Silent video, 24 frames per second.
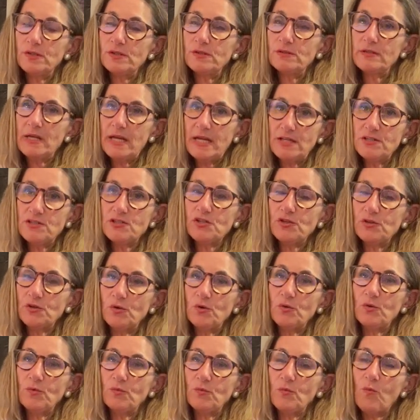need
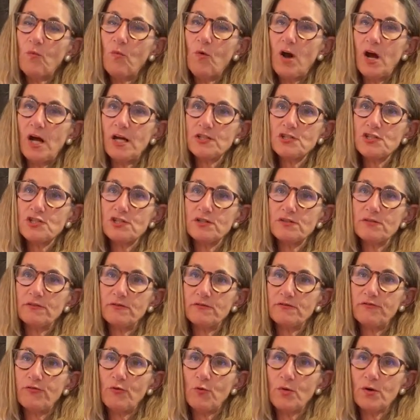to watch
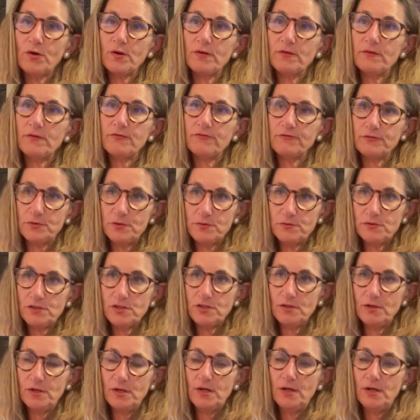for fruit.